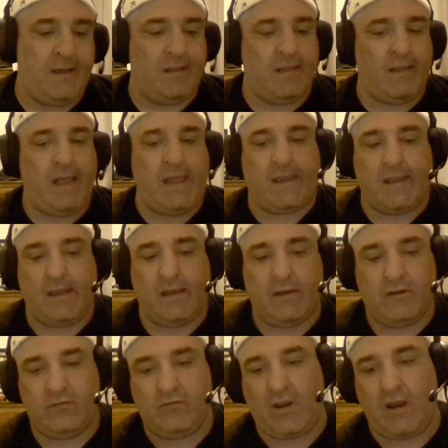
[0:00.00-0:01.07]
like,
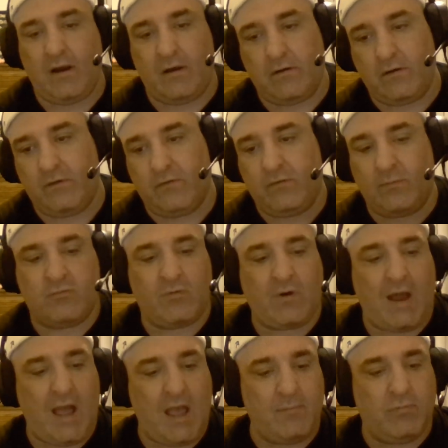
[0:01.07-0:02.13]
share,
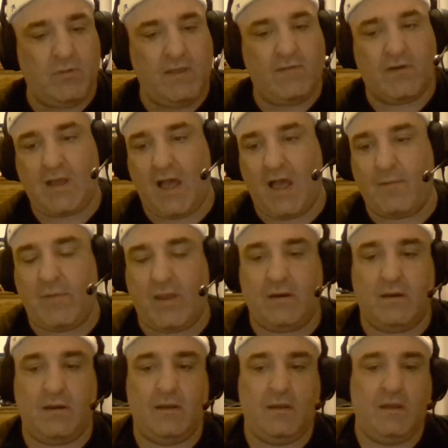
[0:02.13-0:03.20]
subscribe, leave a
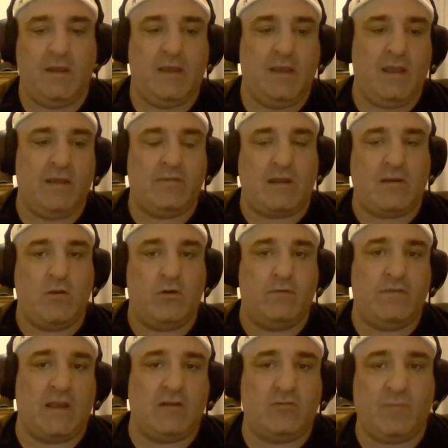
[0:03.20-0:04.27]
comment, hit that
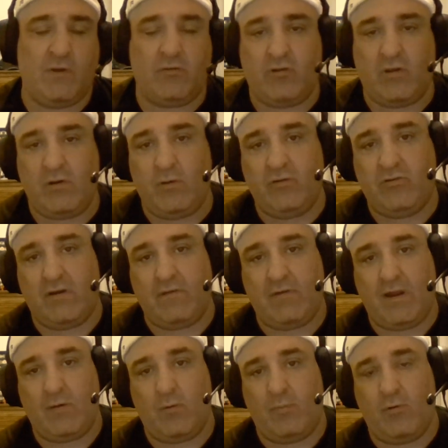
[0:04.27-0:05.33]
notification bell so you know each and
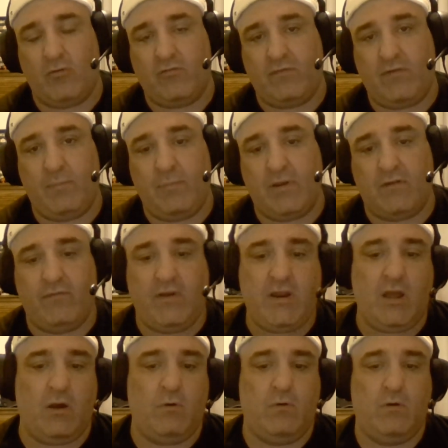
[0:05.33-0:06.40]
every day when we post a free pick
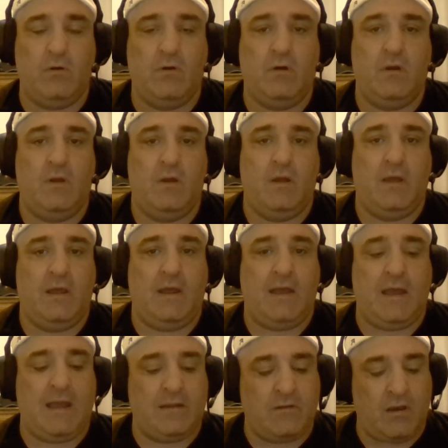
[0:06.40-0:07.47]
video.
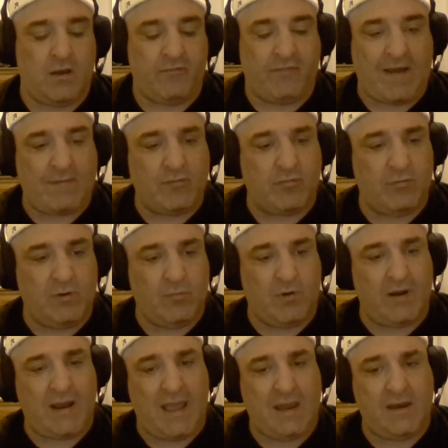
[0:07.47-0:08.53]
And uh, five and three
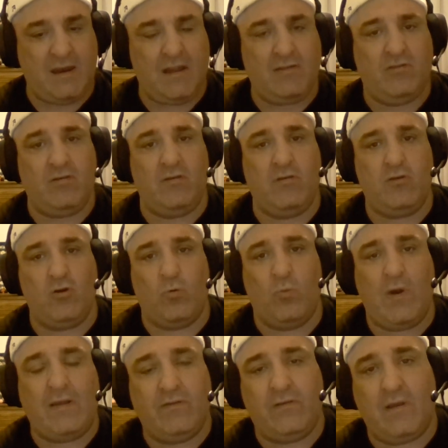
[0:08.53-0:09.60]
run heading into your
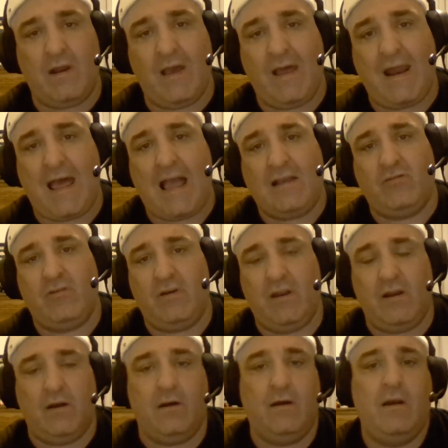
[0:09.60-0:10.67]
Wednesday night action
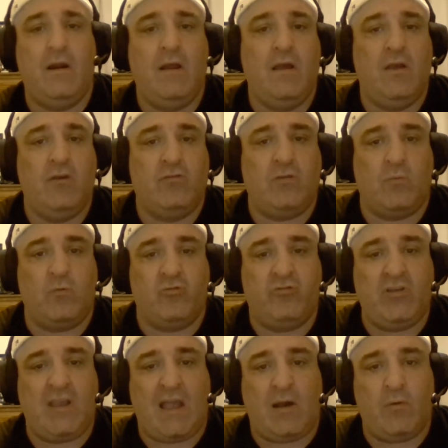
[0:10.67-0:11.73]
here. So we'll
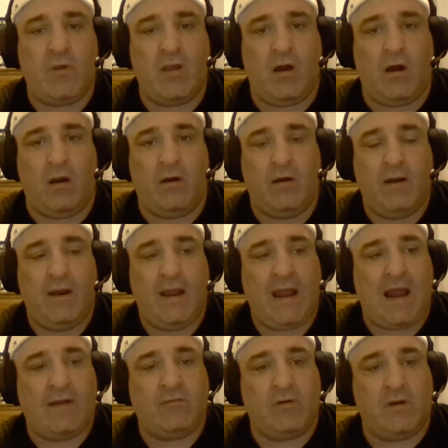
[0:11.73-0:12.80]
see how we are
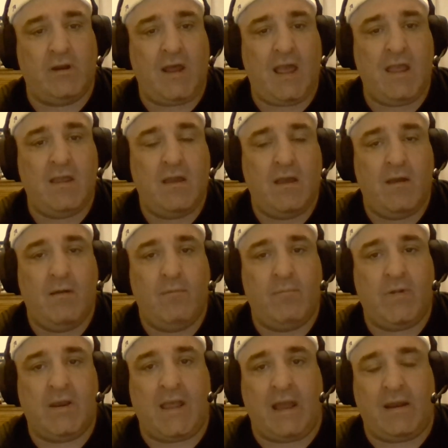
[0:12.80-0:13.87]
after today.
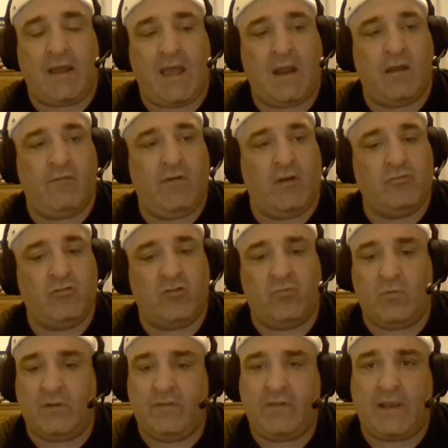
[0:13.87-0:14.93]
But again, NFL in
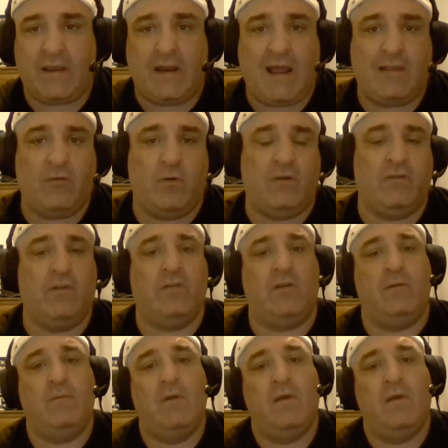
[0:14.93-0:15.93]
just one second. As always, listen.